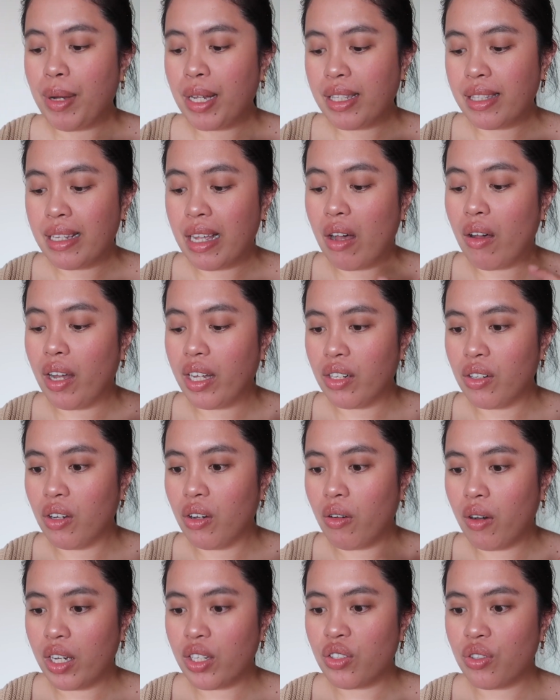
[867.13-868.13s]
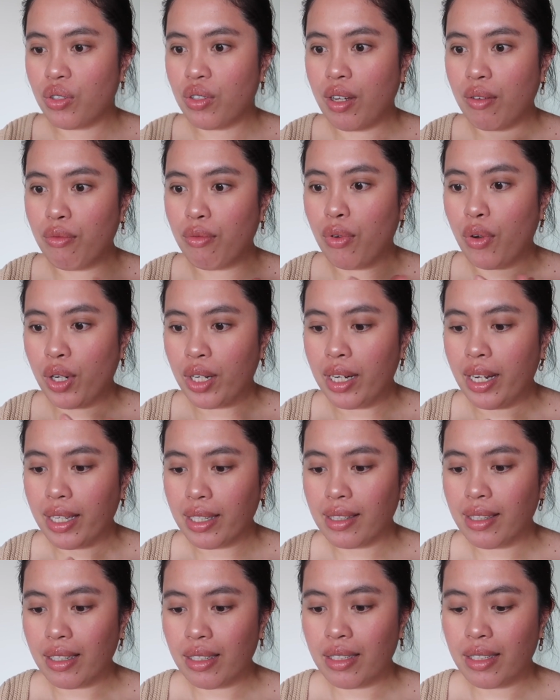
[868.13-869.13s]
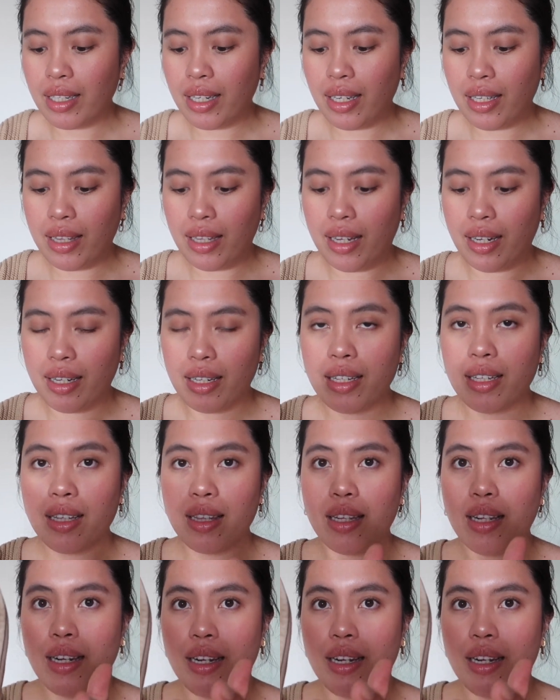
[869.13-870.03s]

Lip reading: But now I know I should avoid like touching like